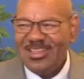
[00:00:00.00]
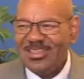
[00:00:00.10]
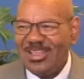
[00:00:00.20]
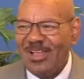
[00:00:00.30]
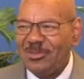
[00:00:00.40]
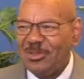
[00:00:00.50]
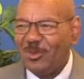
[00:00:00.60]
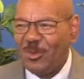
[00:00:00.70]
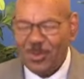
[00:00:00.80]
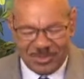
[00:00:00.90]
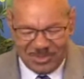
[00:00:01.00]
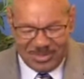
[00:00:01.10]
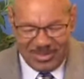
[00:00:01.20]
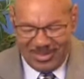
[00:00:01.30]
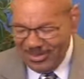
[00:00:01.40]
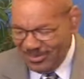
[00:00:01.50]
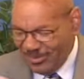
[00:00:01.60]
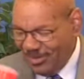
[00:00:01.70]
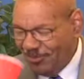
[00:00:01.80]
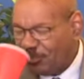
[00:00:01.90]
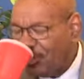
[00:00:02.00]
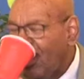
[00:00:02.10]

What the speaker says: Yeah, I'm a little hoarse today, and